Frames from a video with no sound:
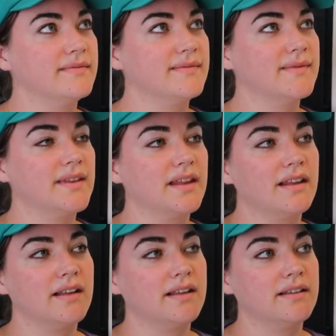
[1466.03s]

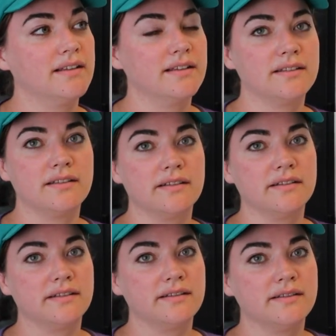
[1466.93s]

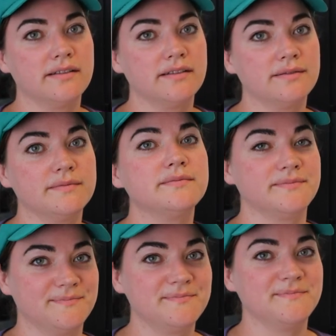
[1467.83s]

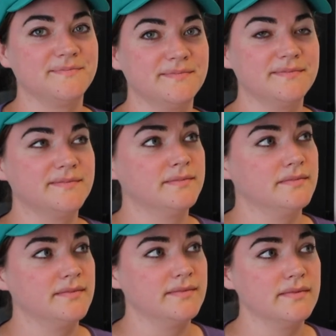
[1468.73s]

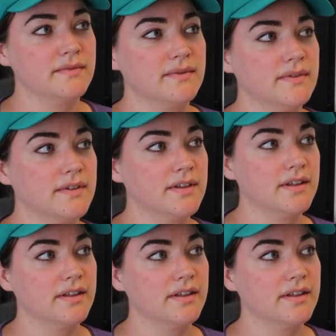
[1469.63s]
No words are spoken by the person on screen.